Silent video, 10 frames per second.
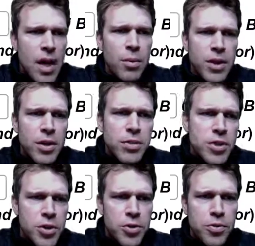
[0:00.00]
Okay, we
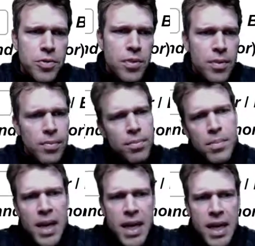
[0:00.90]
use too,
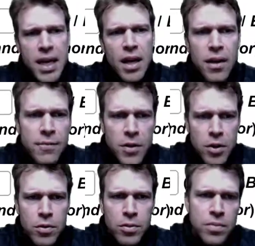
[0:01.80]
many, a
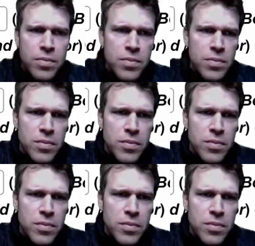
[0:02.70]
few,